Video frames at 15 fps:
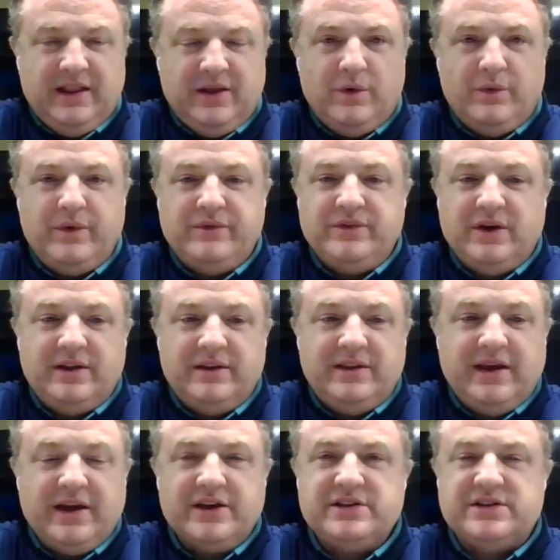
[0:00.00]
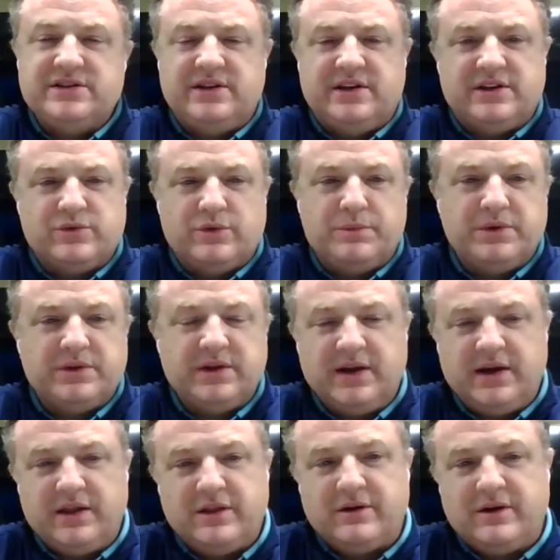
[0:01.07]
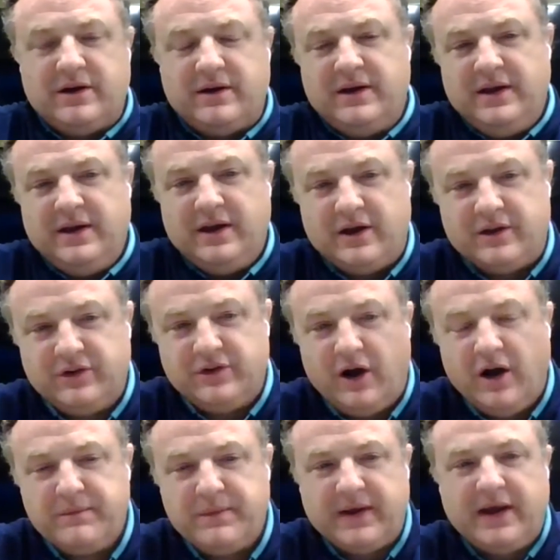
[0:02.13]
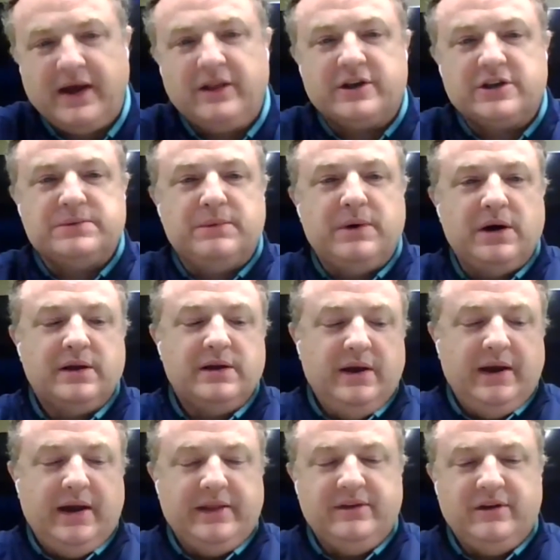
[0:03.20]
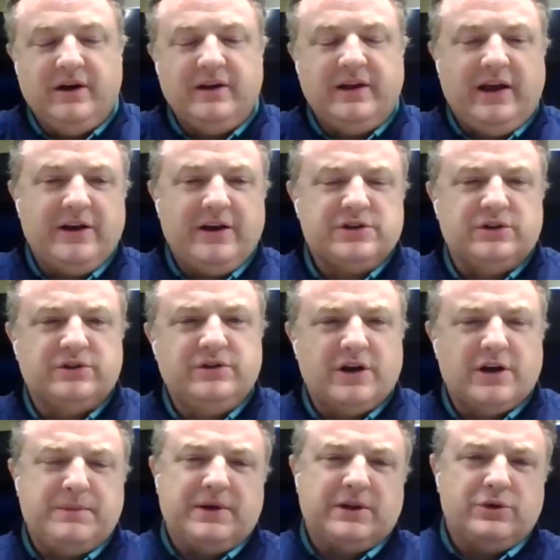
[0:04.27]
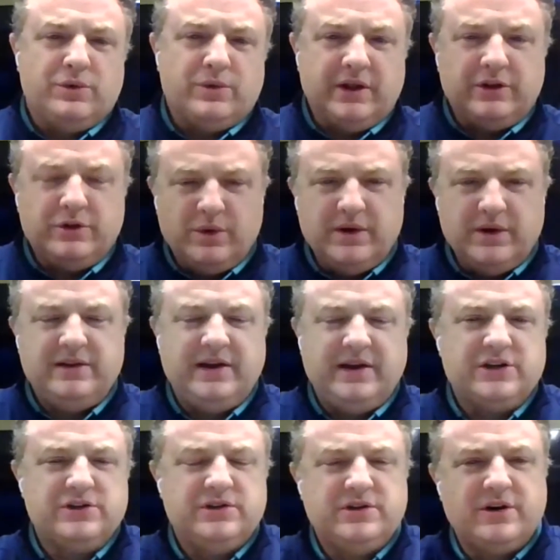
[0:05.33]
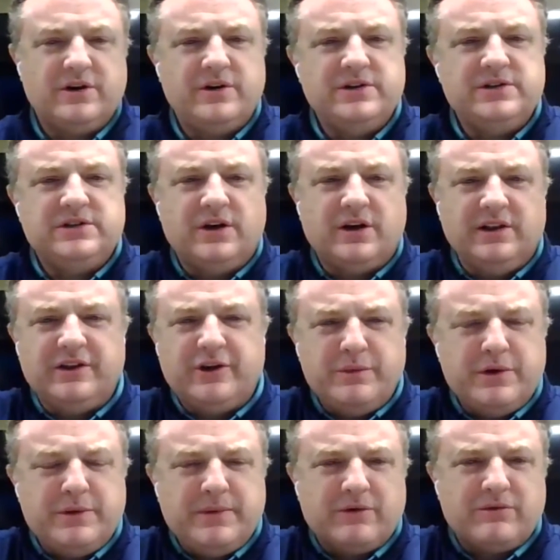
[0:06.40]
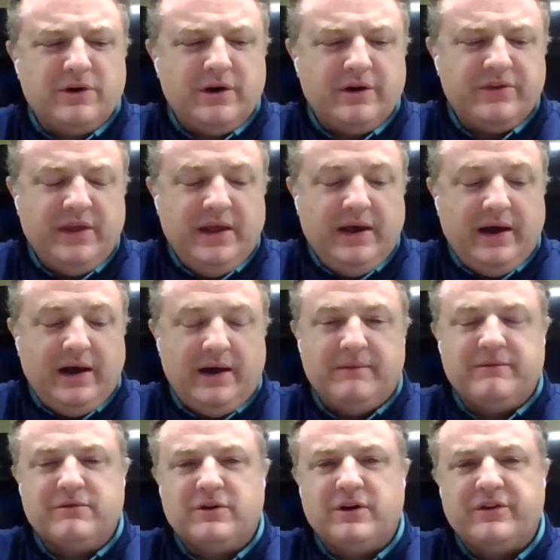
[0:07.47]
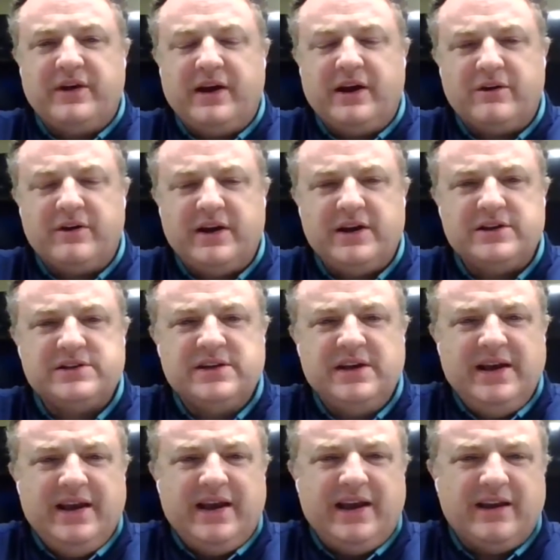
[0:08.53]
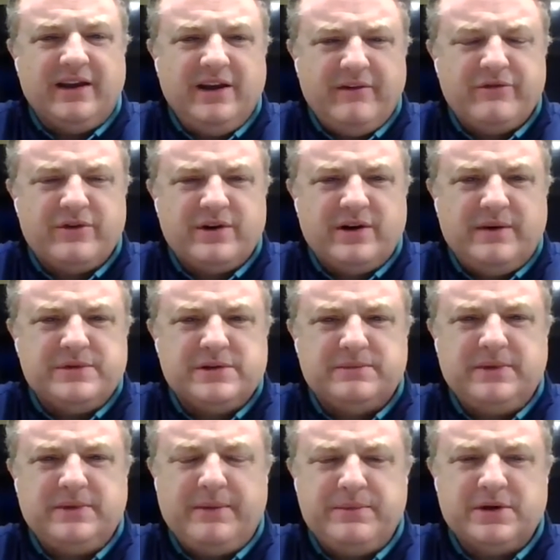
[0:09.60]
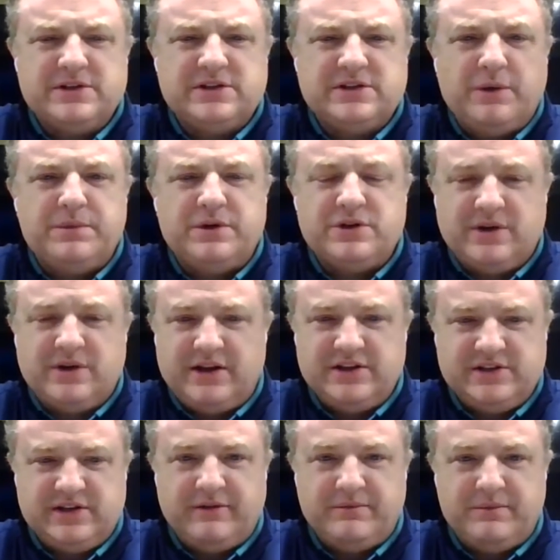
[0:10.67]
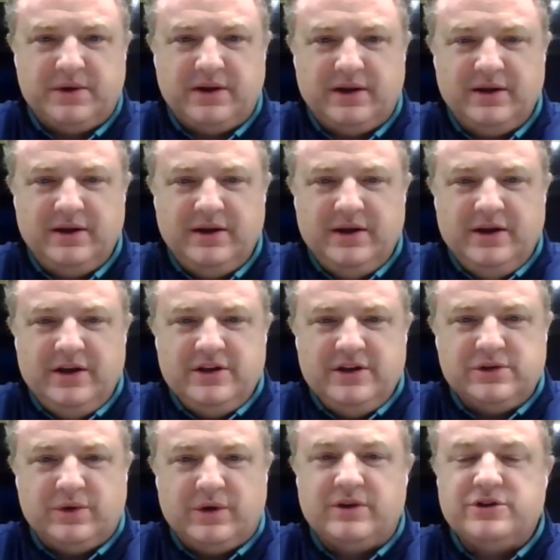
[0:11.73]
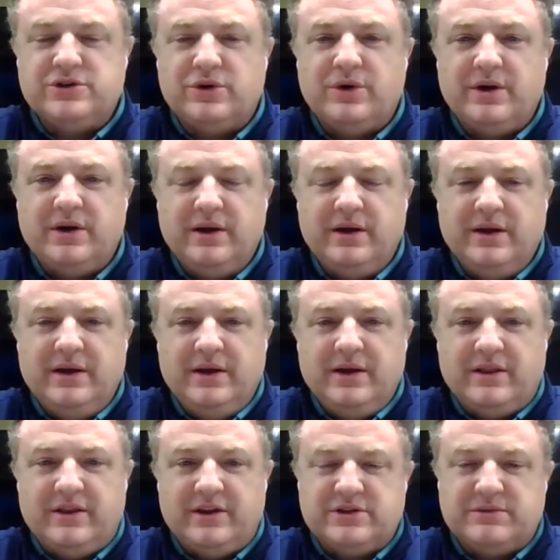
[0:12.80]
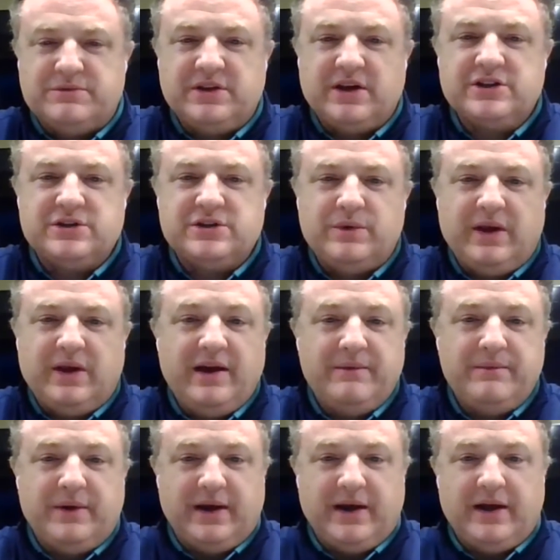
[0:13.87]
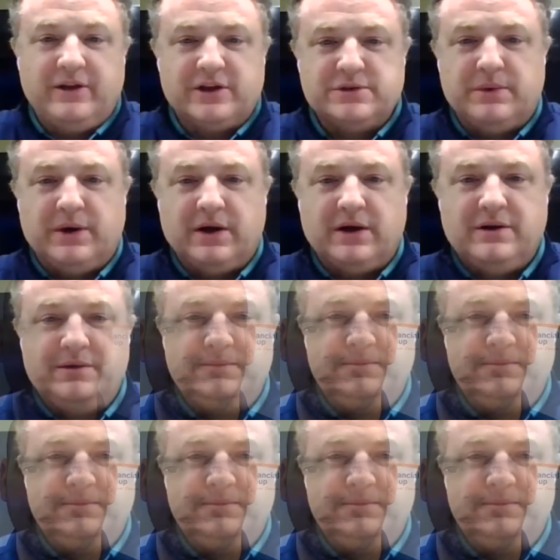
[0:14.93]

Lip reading: And what we've done next is this. We put together a talk by Alex Monk. Alex is going to talk about 2020 tax returns, talk a little bit about Roth IRAs, and cover some topics to help you try to save money. So enjoy this section we have by Alex Monk.